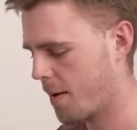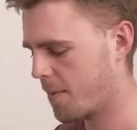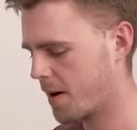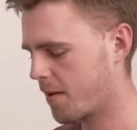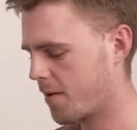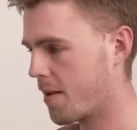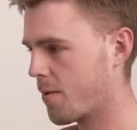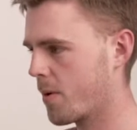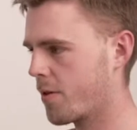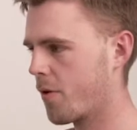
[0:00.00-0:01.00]
because
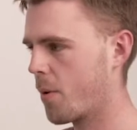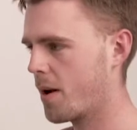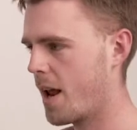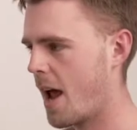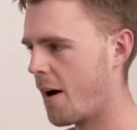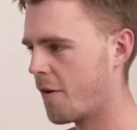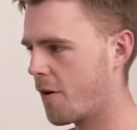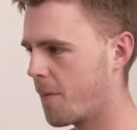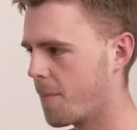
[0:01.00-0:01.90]
this will throw an error.